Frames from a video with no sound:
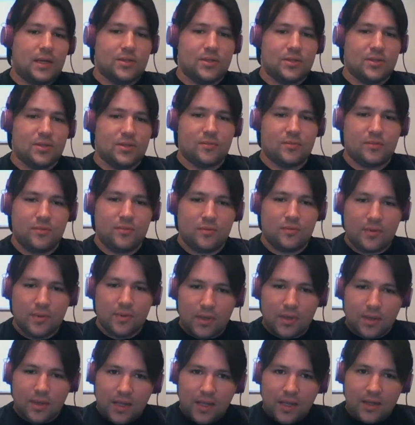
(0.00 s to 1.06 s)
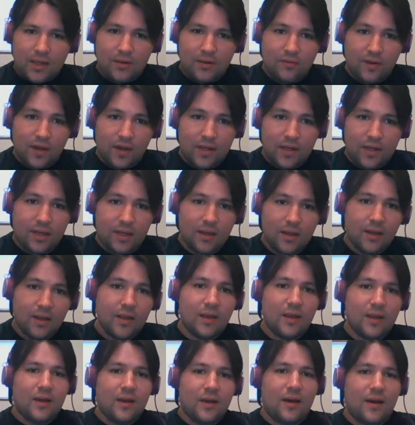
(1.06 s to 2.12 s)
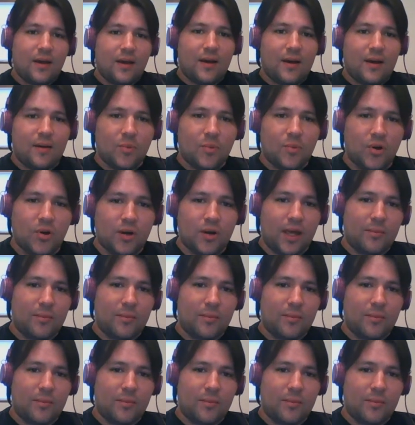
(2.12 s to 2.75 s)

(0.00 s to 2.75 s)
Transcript: just had to find it. Her